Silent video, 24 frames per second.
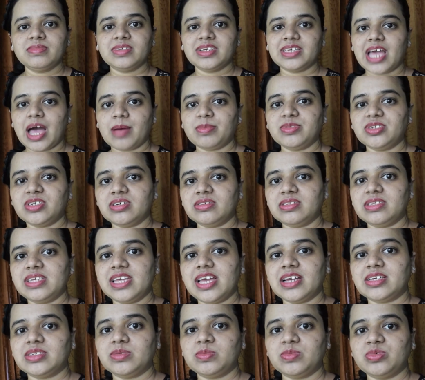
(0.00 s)
capture the
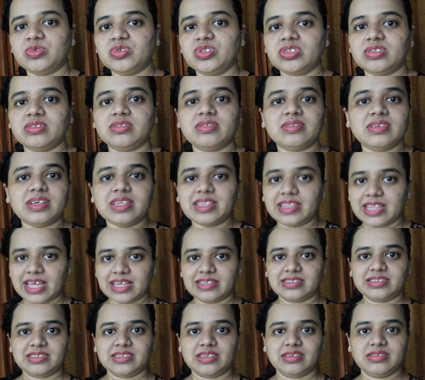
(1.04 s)
exposure, and
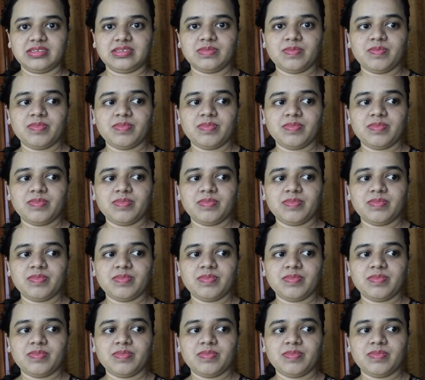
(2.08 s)
that's it.